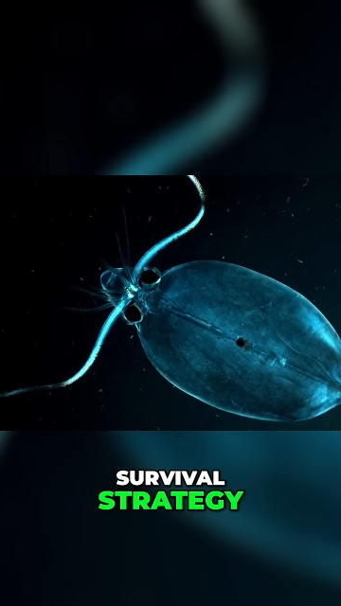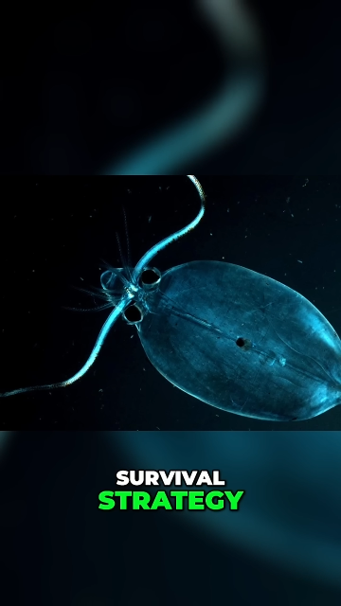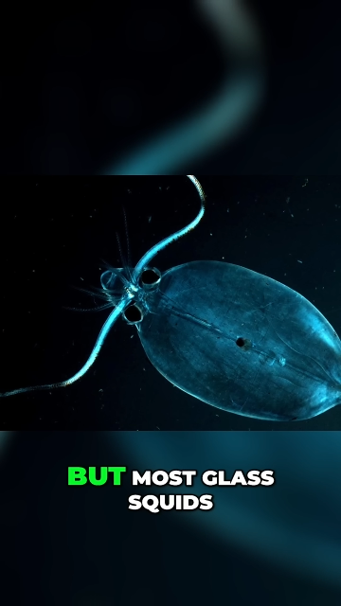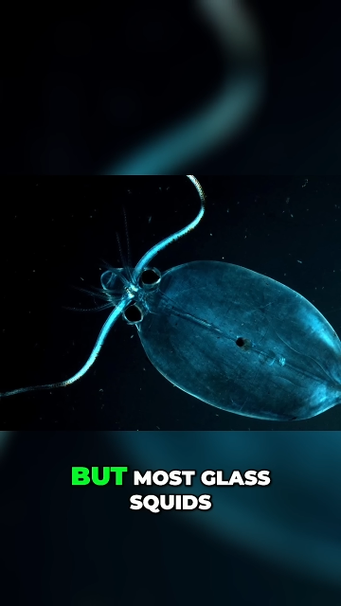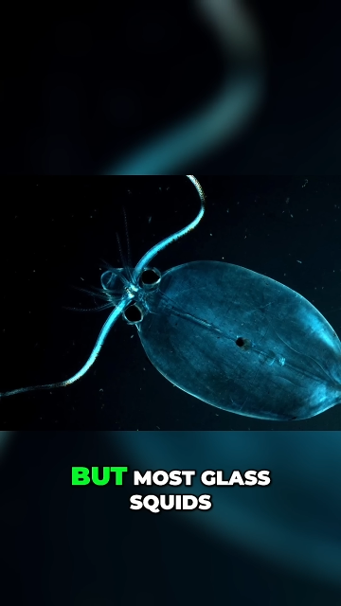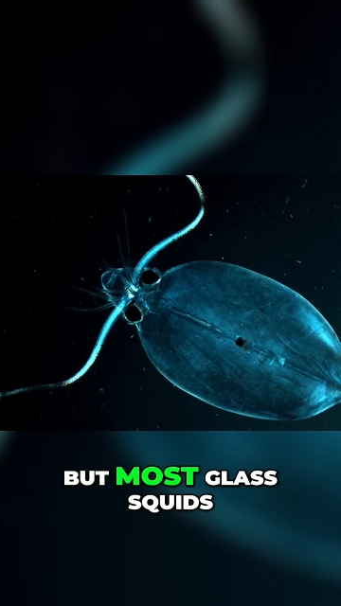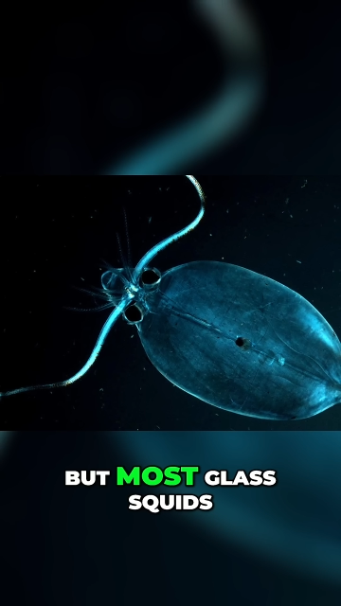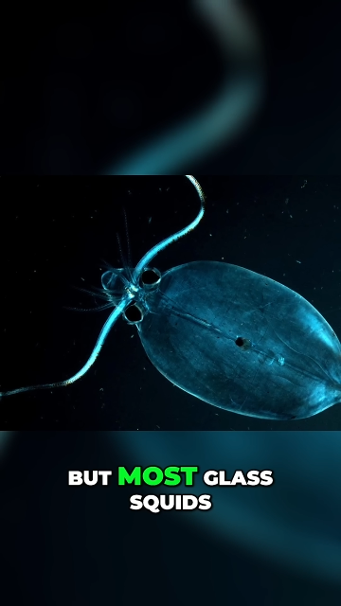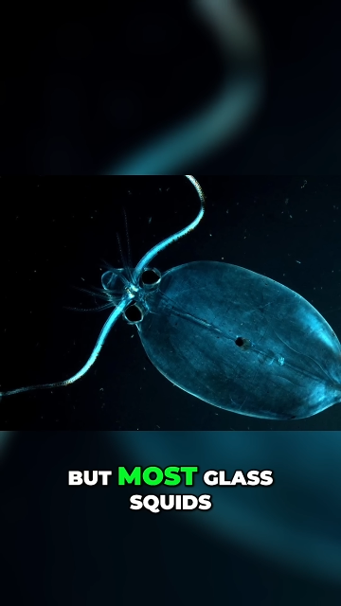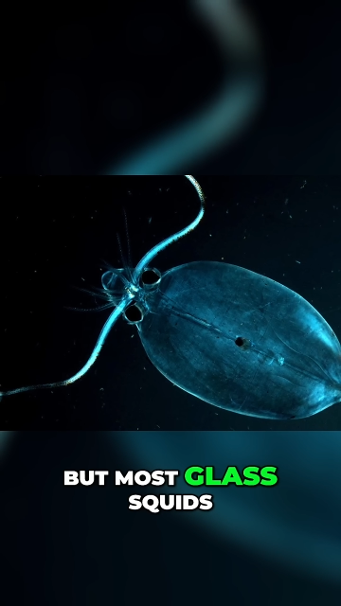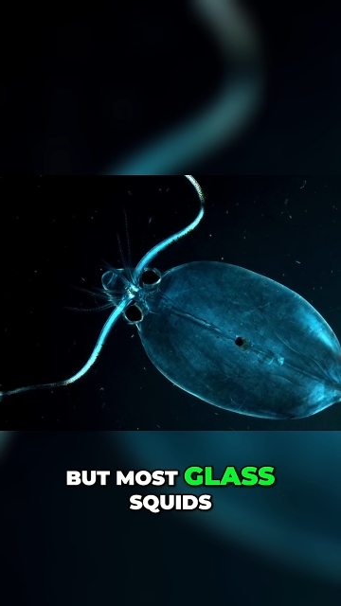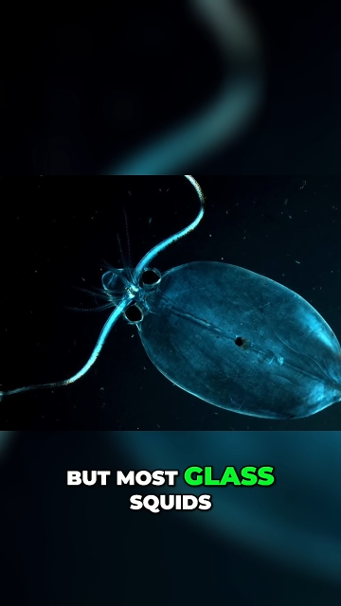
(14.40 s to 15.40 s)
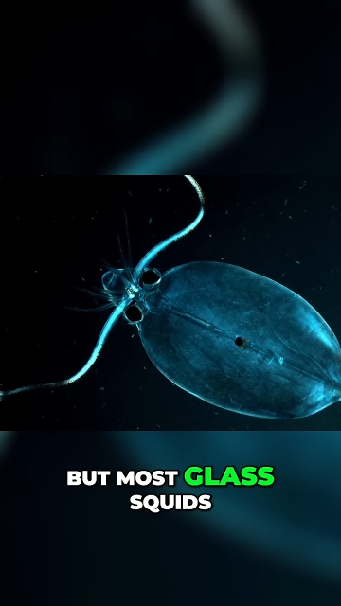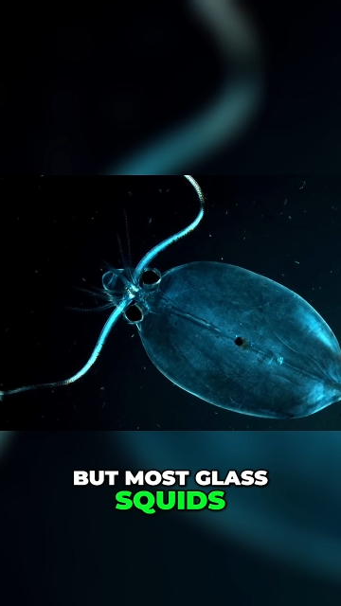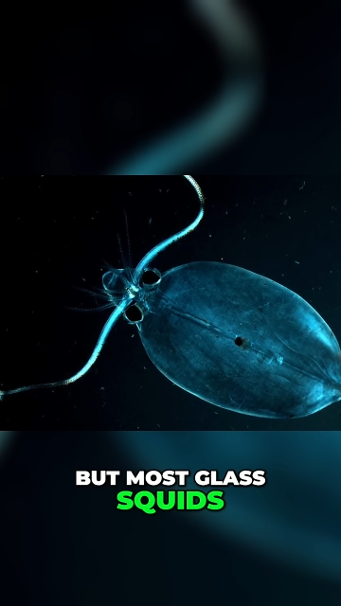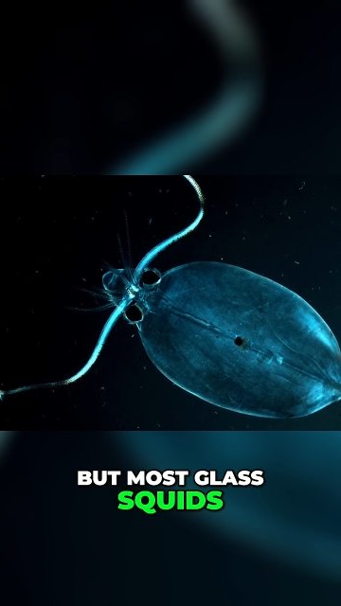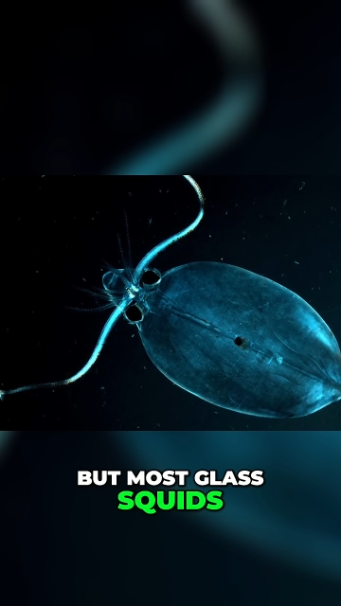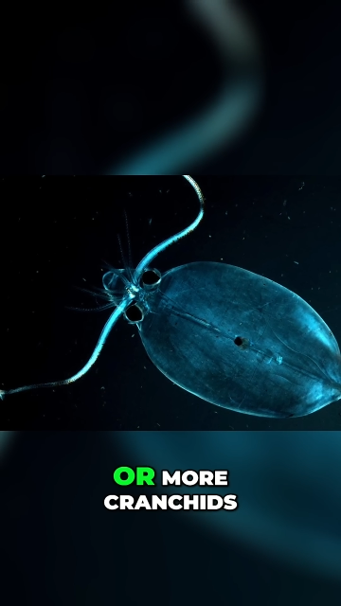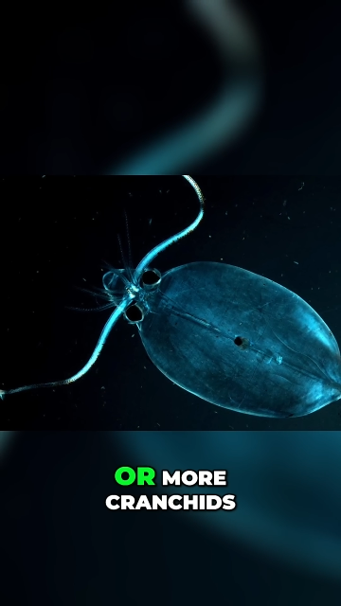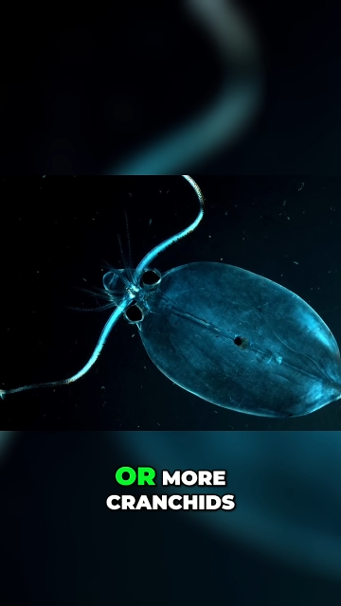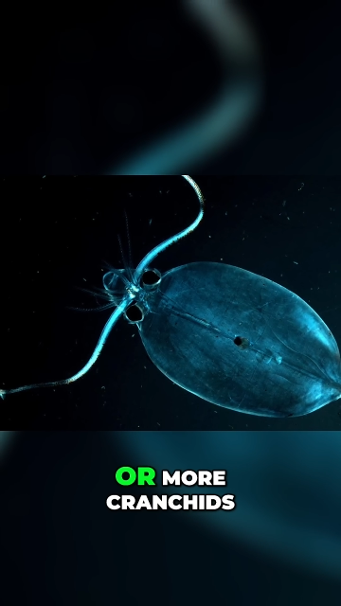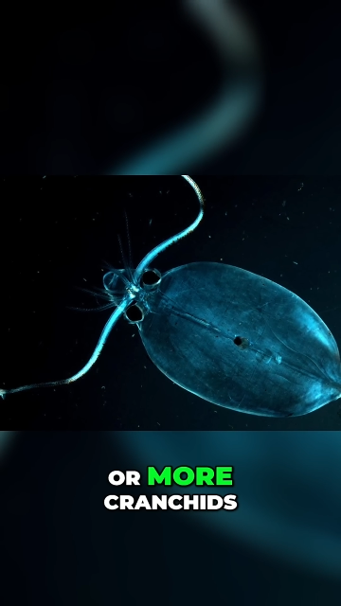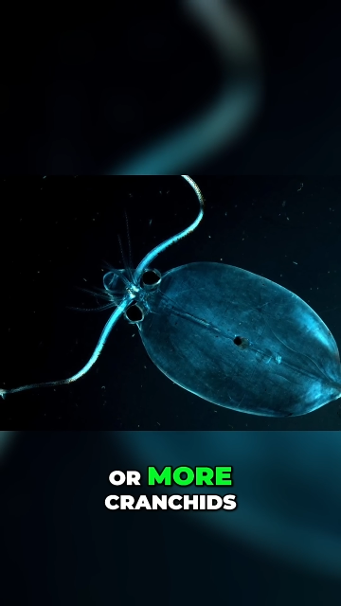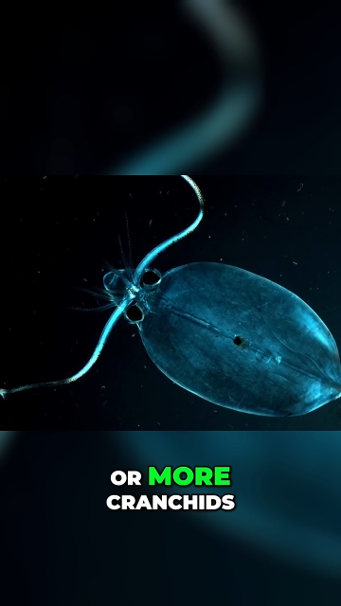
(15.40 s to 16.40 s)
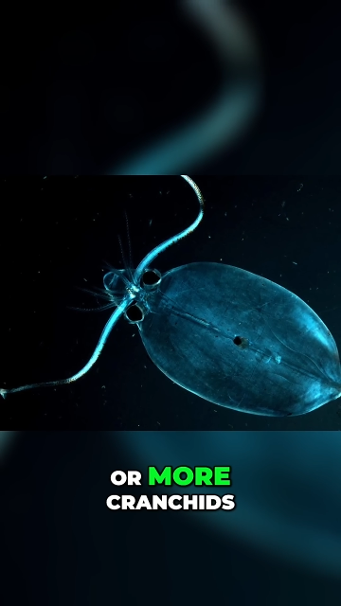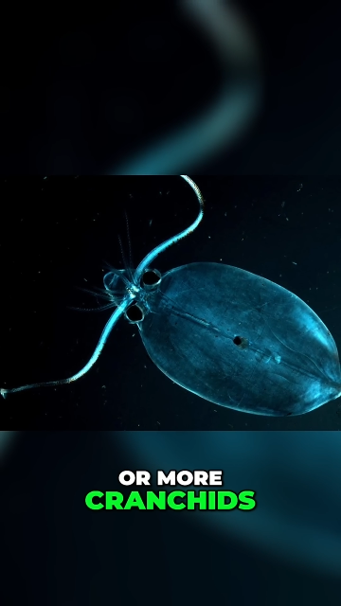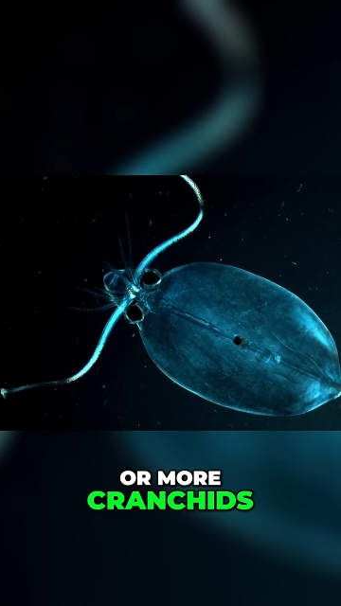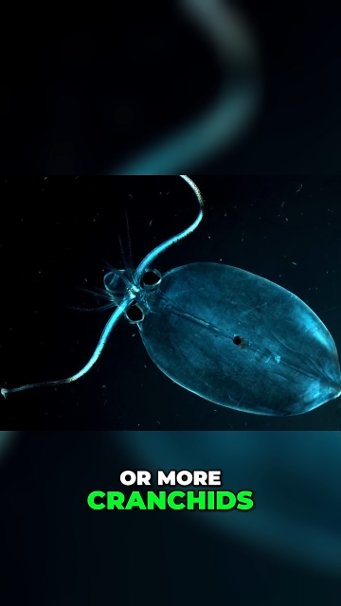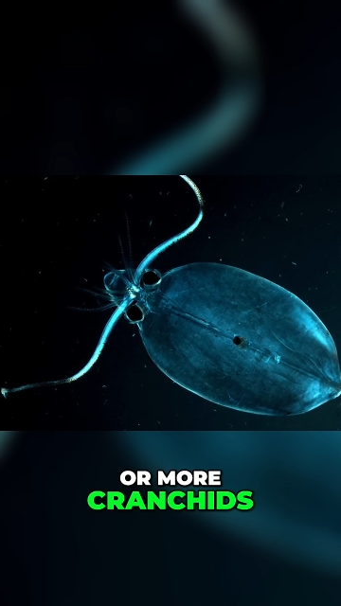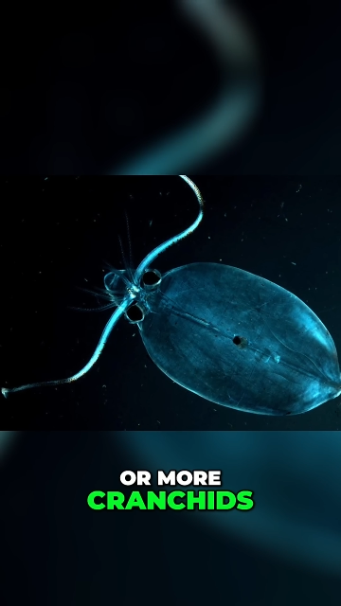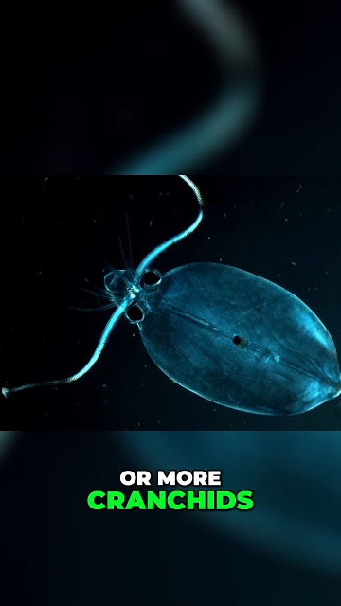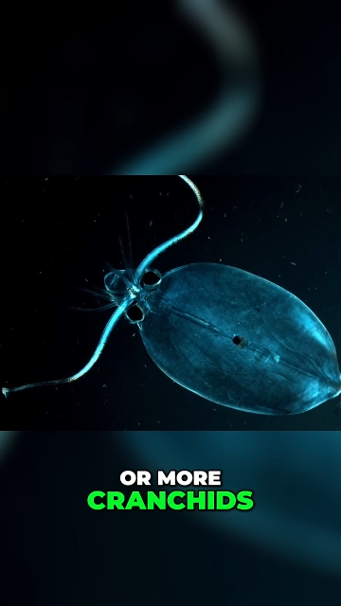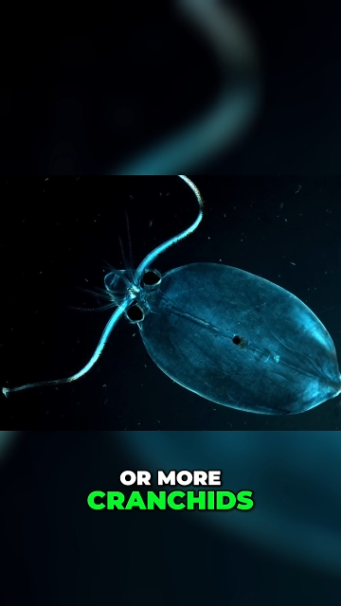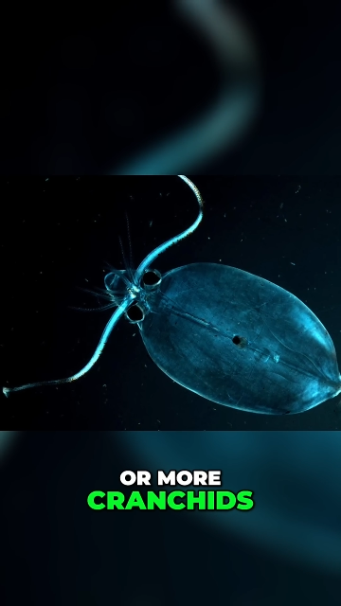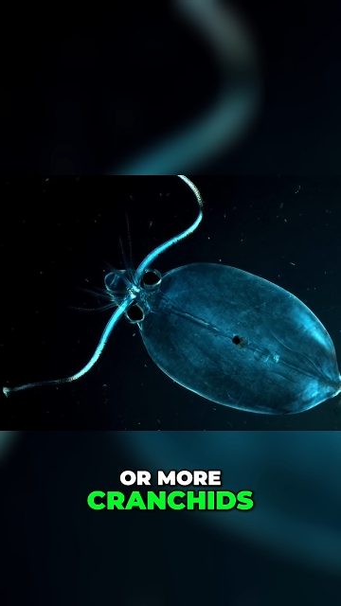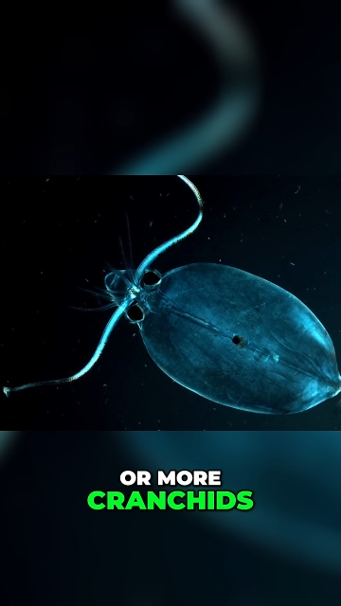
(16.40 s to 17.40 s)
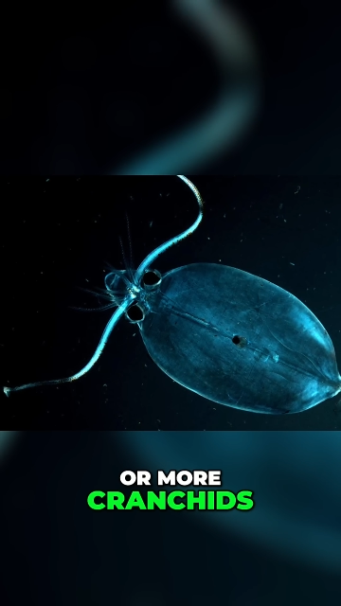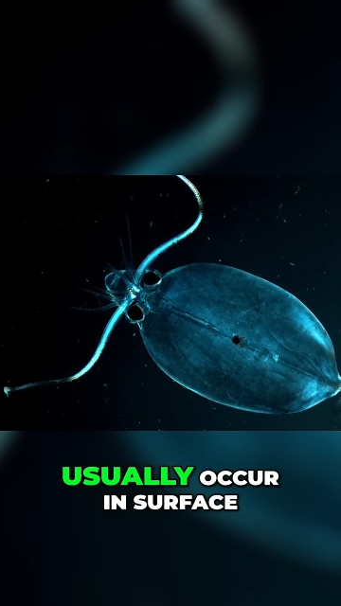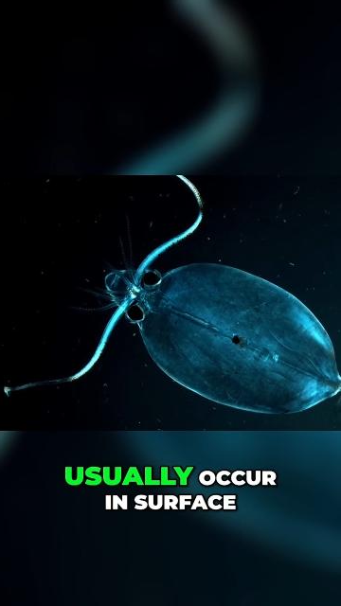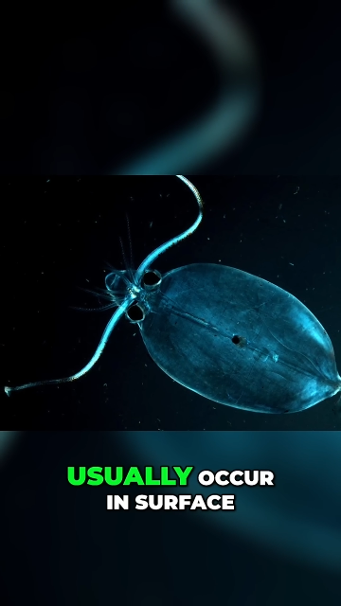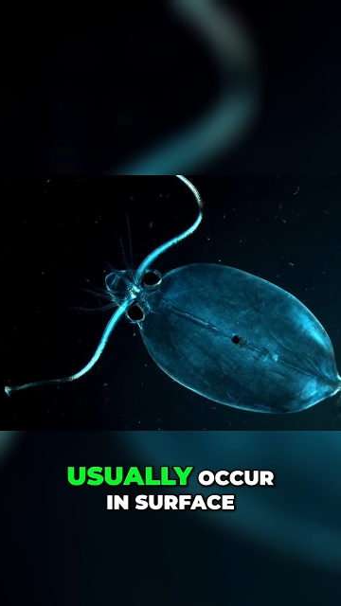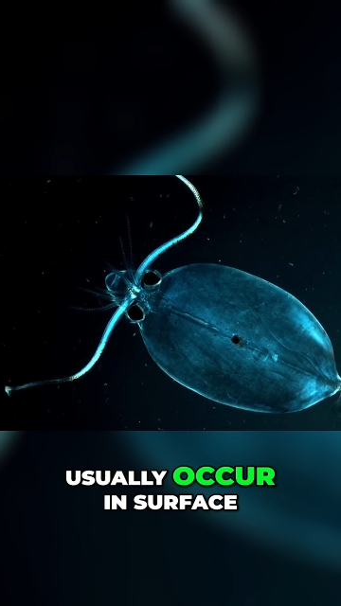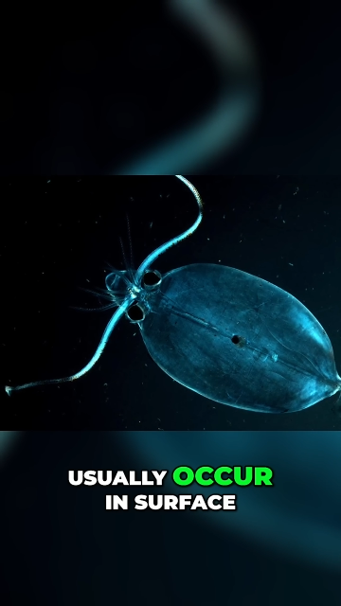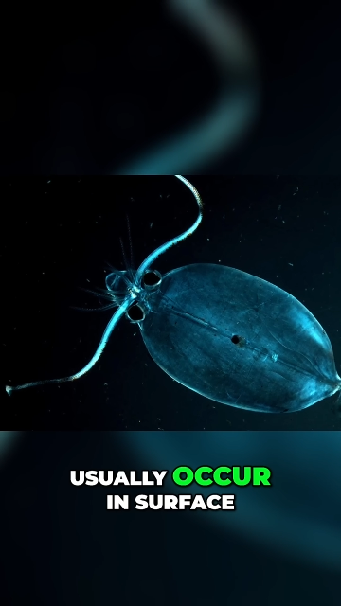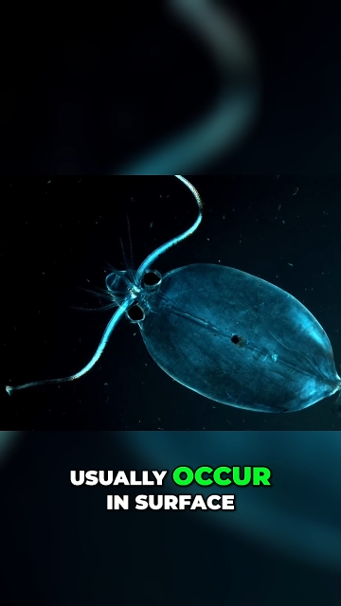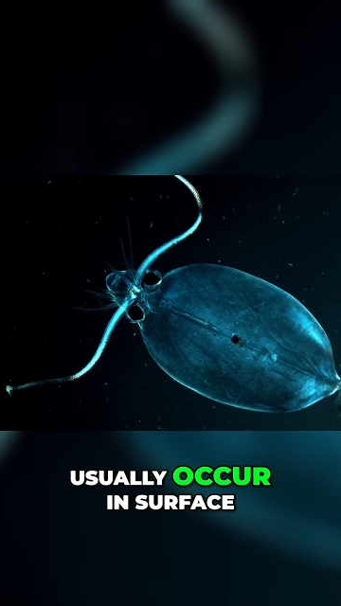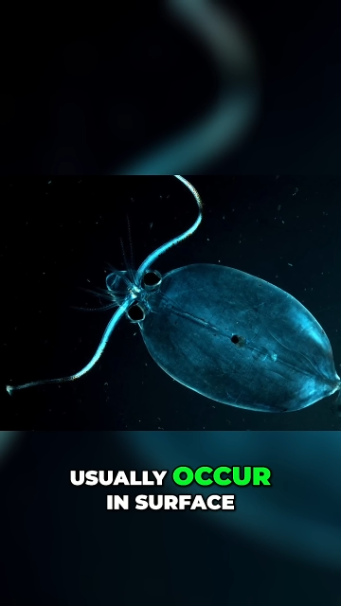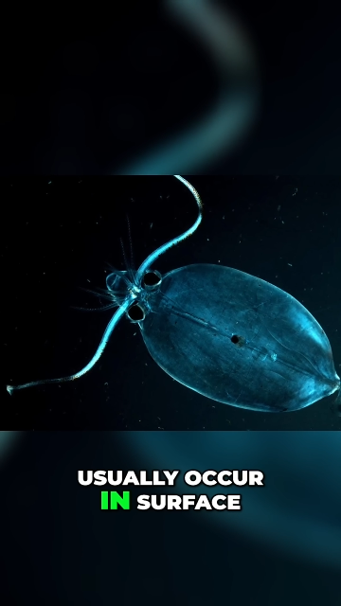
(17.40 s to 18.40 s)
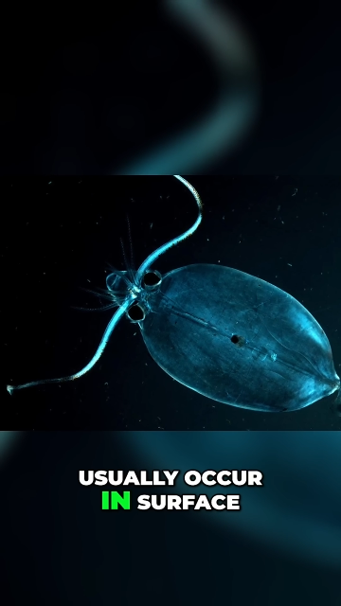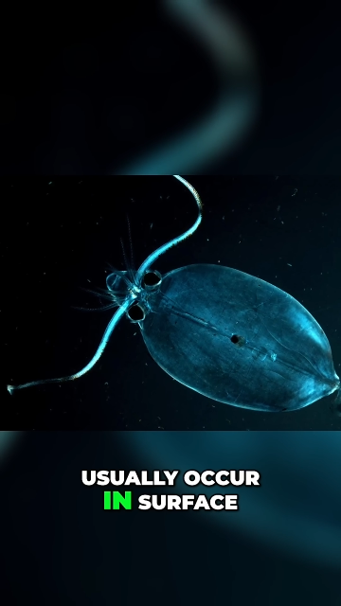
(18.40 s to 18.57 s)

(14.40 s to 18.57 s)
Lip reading: [unreadable: no face in view]